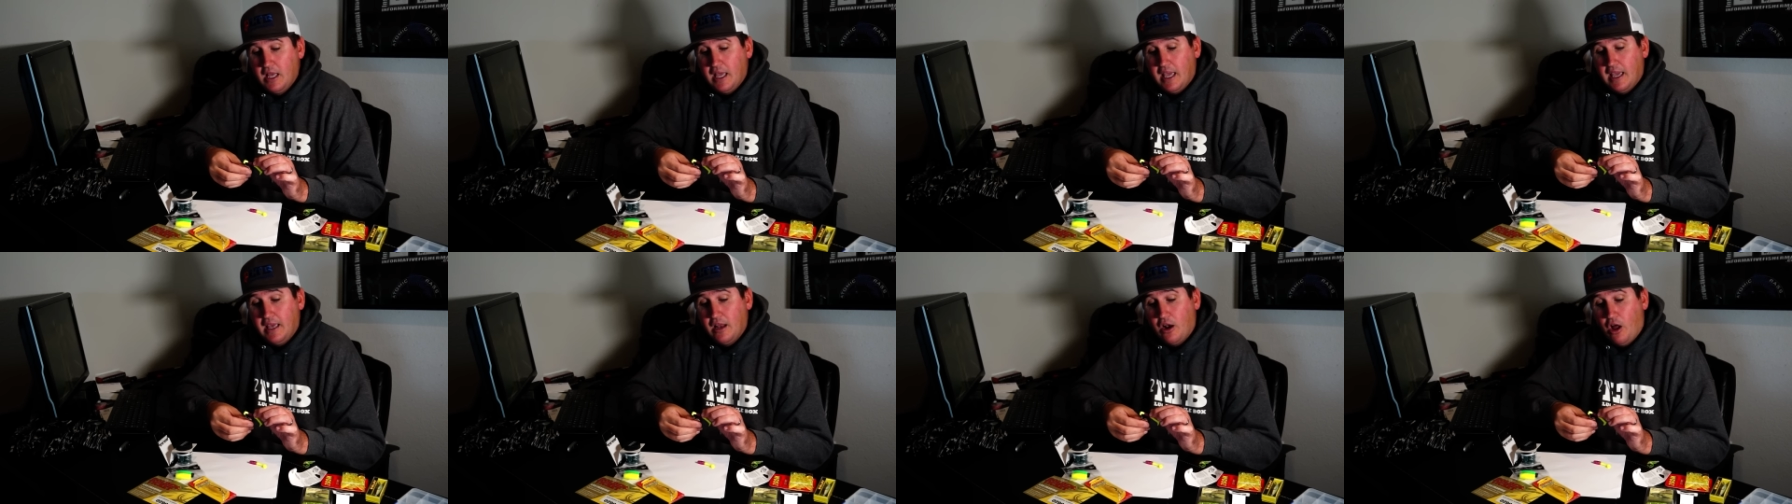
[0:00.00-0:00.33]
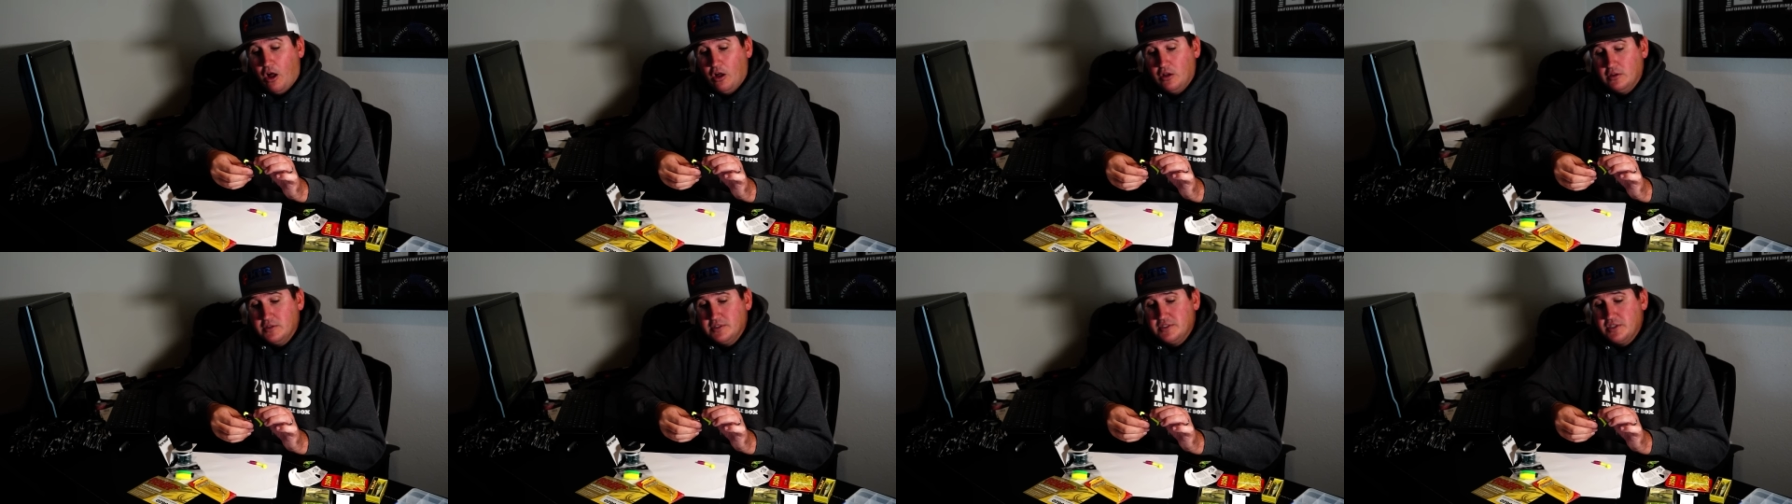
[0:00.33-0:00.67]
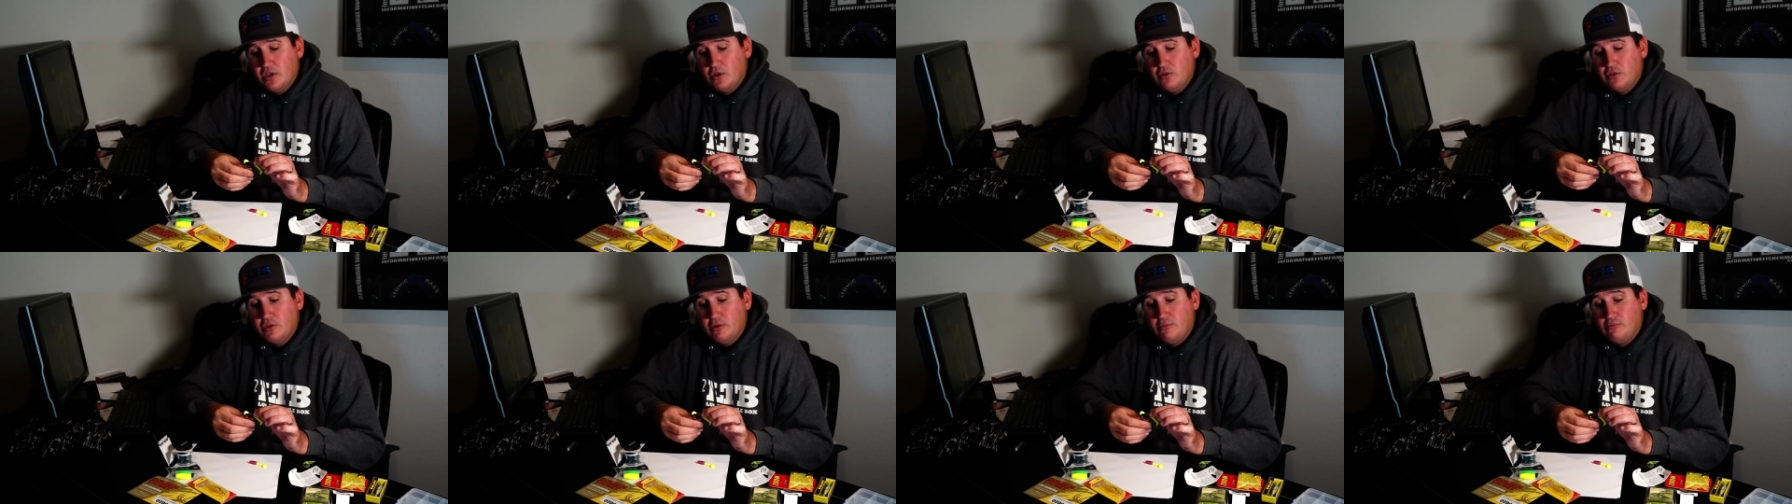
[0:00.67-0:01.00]
And
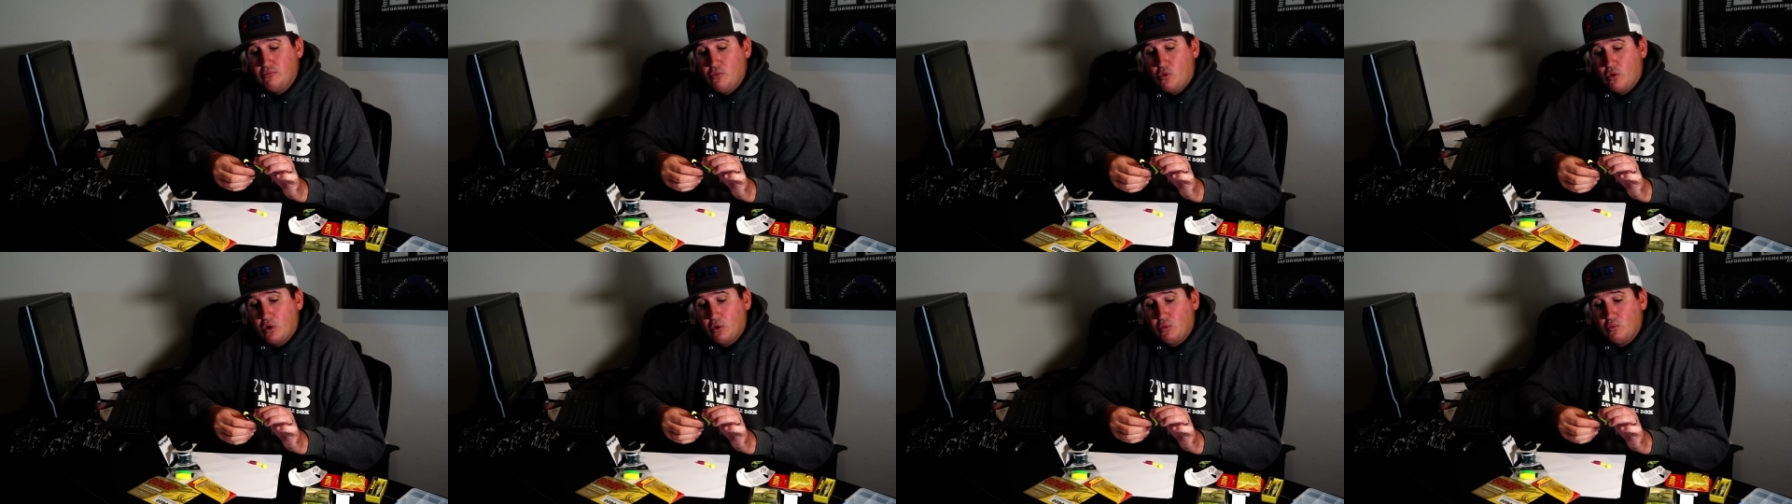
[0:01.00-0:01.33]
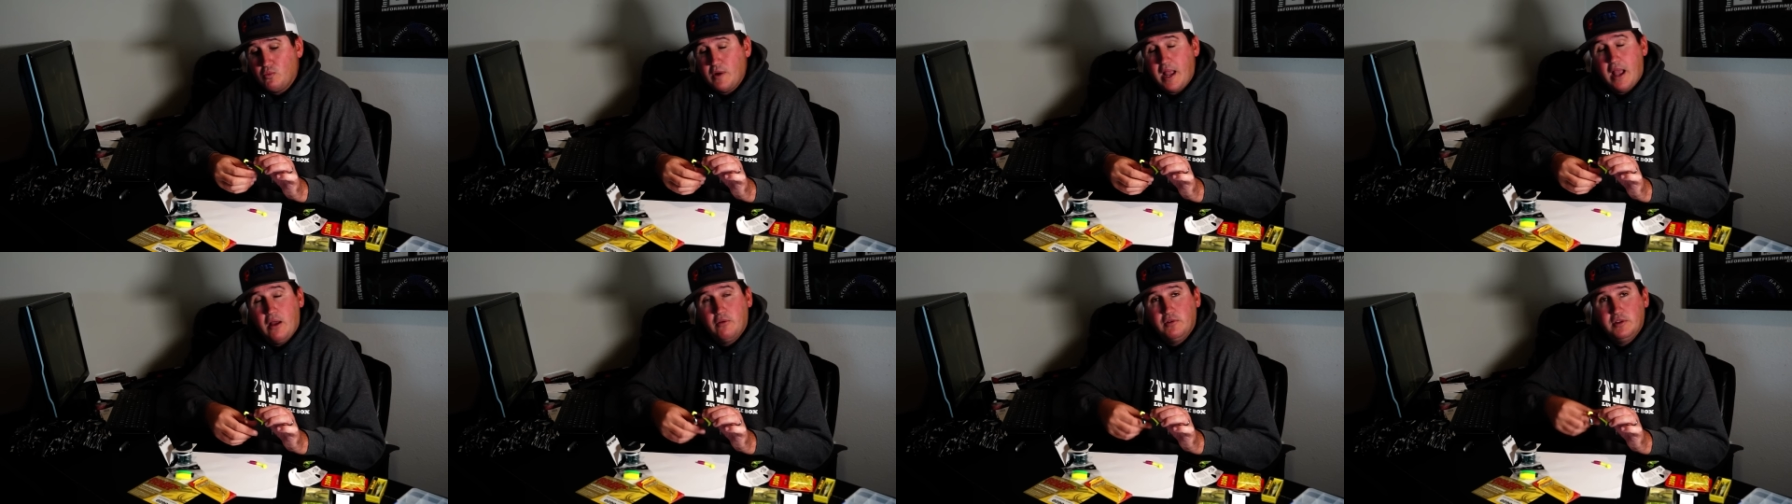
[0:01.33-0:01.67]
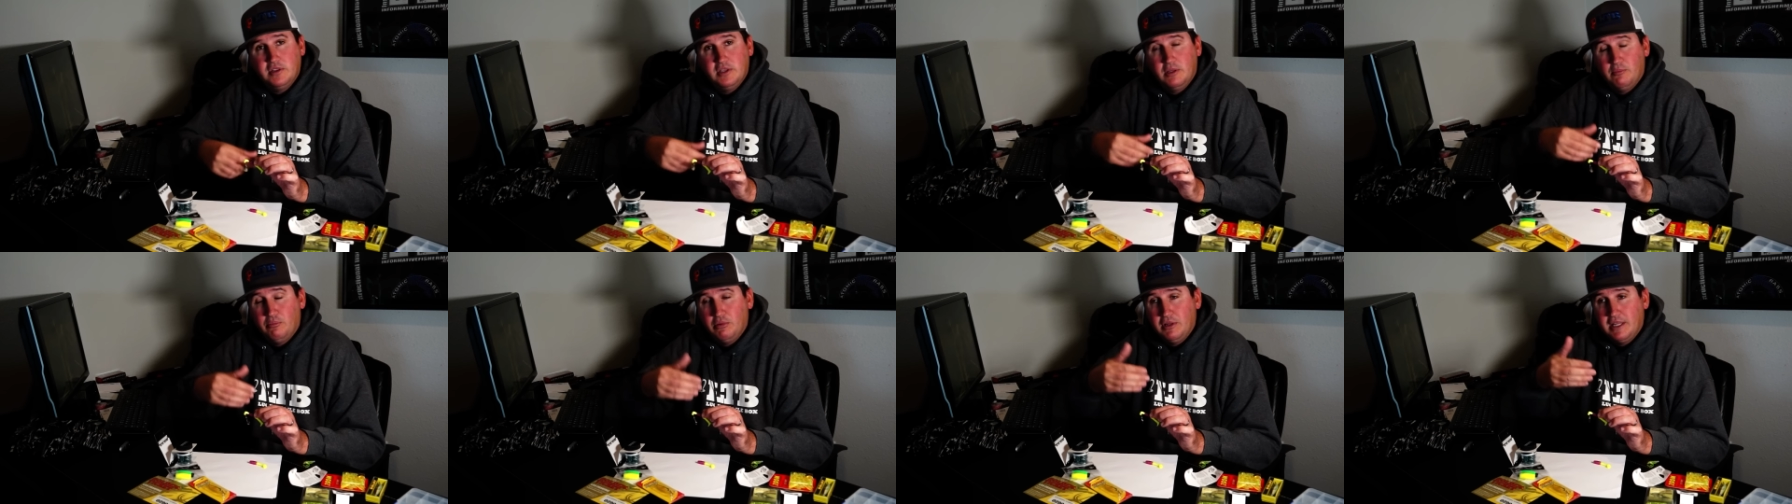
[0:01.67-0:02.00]
also the more
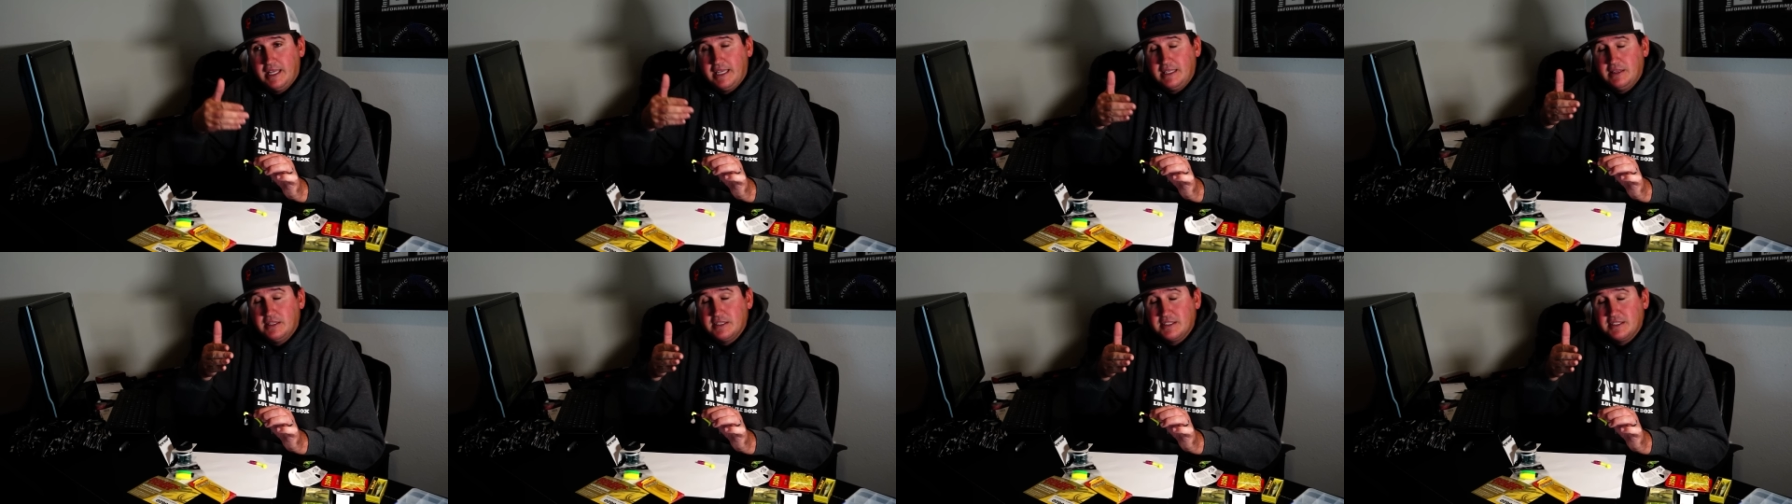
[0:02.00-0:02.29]
rounded the blade,